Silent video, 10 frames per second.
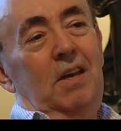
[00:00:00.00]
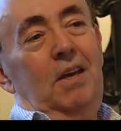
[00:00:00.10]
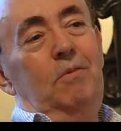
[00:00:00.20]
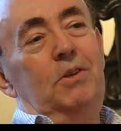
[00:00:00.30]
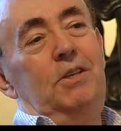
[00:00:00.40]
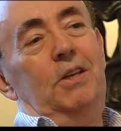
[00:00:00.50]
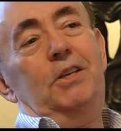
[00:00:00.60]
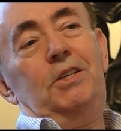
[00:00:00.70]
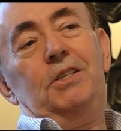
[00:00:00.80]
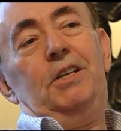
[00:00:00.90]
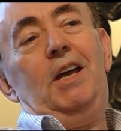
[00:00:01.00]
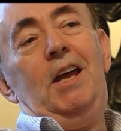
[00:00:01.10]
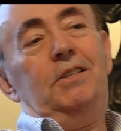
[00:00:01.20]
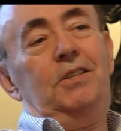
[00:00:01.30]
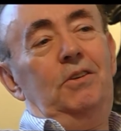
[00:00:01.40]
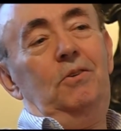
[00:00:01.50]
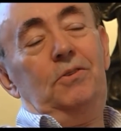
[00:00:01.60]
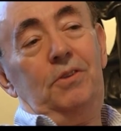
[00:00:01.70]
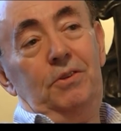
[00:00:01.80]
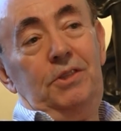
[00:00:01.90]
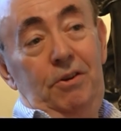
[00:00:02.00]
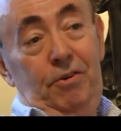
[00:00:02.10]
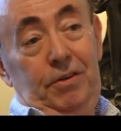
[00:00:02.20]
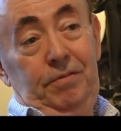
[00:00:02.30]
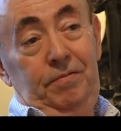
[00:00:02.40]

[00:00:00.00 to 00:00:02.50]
He was deliciously anti-authoritarian.